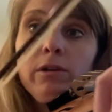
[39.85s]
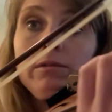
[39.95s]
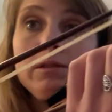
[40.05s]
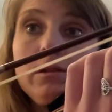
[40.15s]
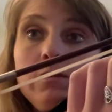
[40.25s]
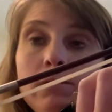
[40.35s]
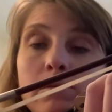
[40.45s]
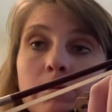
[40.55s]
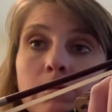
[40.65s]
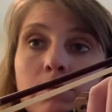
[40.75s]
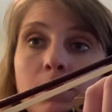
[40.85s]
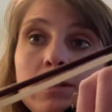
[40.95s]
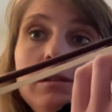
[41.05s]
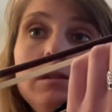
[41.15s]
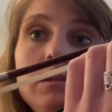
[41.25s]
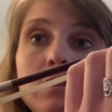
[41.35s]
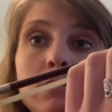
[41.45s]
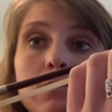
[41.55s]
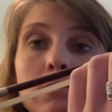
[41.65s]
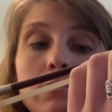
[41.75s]
note. 1,
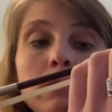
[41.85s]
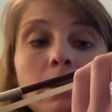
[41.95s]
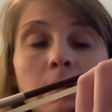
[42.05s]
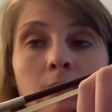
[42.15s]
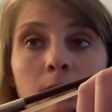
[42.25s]
2, 3.